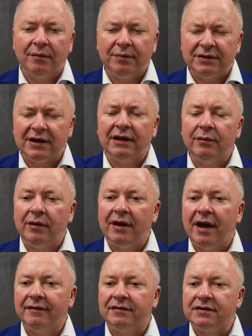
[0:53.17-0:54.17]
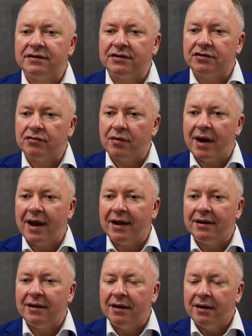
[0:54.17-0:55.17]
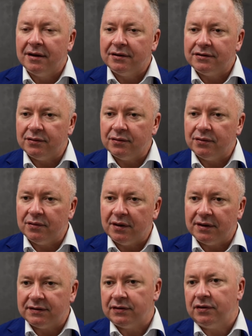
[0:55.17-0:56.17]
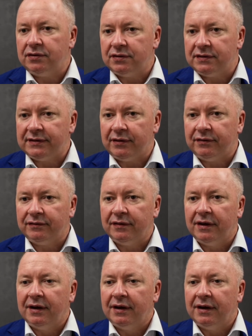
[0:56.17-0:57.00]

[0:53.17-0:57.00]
particularly where you have to strain to exert yourself,